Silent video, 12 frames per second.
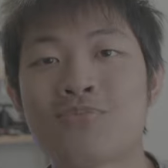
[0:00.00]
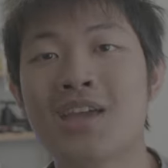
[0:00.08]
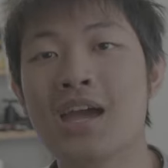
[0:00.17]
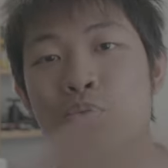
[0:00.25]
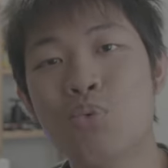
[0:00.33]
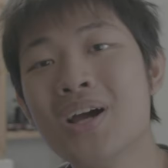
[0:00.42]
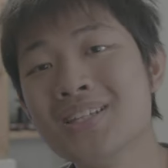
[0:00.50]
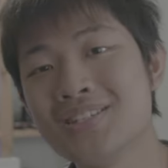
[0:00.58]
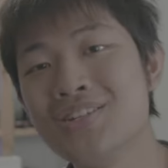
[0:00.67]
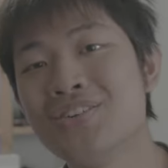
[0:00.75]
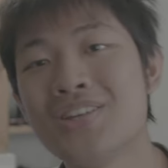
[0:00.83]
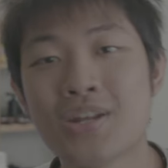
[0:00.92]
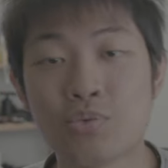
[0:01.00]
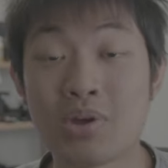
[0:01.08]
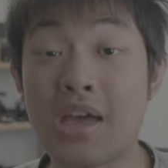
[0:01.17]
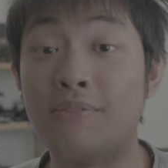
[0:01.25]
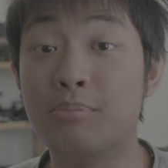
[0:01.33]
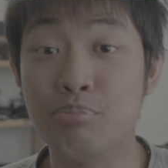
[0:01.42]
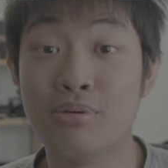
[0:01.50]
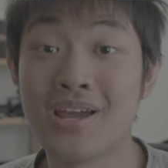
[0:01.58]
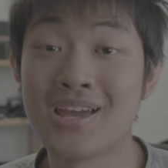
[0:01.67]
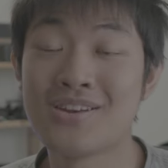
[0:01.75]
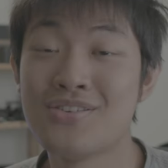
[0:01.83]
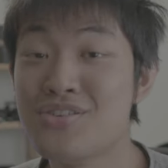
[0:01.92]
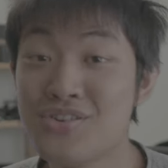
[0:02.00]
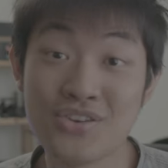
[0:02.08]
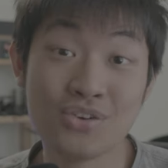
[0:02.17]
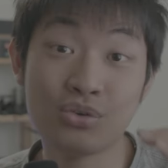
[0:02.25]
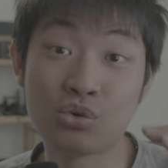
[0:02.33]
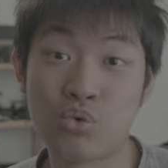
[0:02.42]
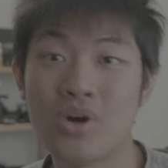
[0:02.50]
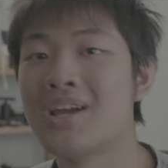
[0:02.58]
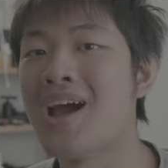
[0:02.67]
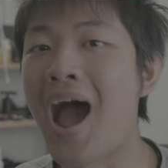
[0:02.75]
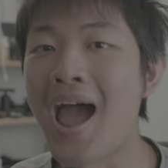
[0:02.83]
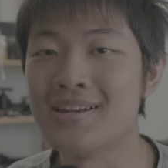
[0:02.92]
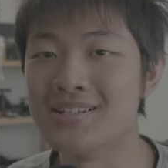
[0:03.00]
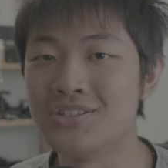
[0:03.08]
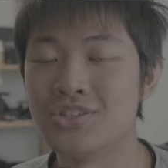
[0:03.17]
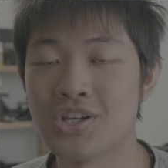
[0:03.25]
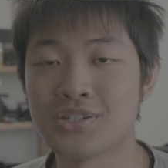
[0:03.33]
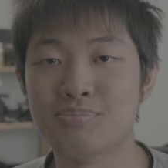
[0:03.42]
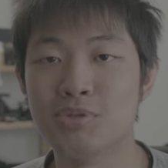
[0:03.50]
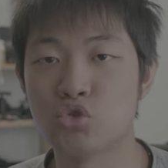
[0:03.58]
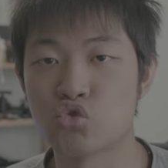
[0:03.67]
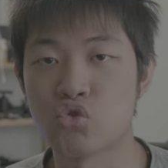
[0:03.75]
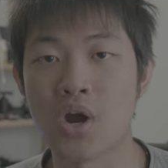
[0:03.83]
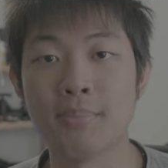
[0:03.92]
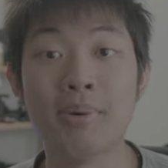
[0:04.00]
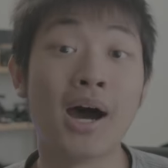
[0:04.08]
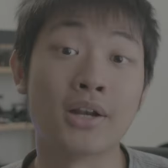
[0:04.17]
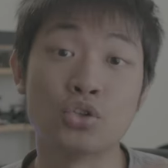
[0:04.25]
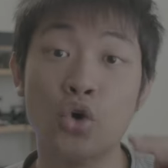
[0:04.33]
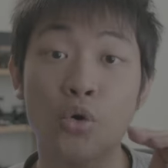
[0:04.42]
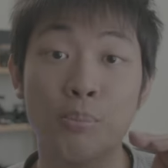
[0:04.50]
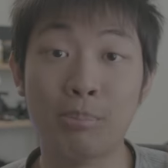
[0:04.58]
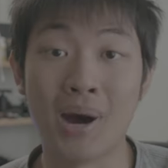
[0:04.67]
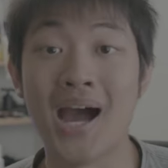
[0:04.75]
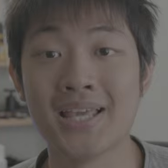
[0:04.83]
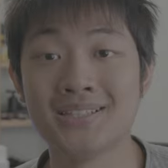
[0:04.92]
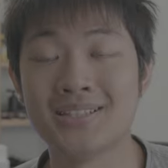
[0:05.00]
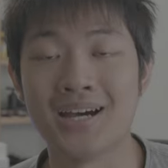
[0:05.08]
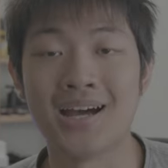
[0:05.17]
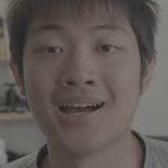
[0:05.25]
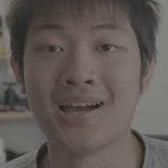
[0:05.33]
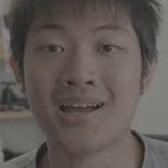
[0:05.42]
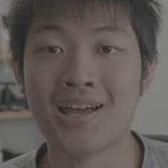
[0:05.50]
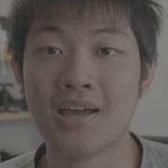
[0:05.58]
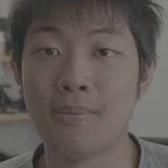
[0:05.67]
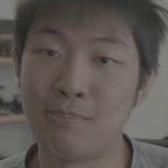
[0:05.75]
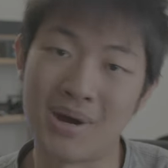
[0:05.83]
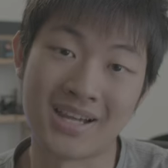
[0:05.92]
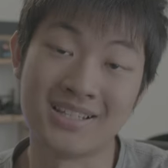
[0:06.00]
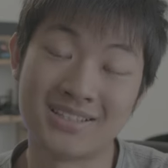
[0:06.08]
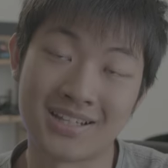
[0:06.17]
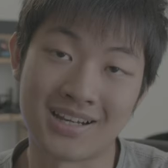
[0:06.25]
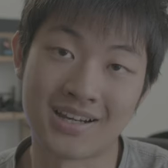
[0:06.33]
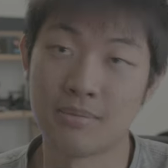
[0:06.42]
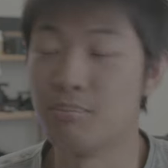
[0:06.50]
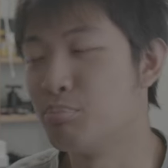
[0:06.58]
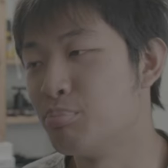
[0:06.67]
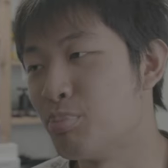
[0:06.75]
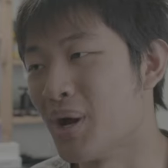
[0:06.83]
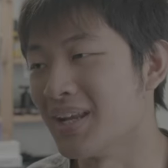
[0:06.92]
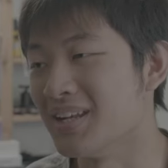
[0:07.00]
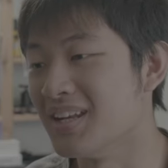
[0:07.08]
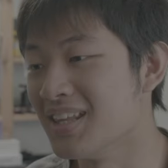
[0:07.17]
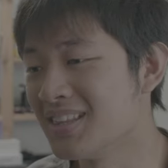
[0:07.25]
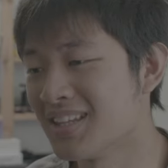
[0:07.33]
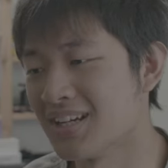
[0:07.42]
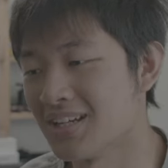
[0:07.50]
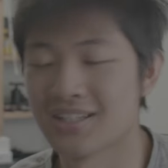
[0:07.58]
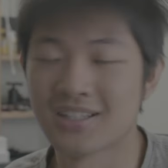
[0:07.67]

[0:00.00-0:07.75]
at YC Onion, we have brand new quick height adjustment tripod called Pinta, Pinta, Pinita.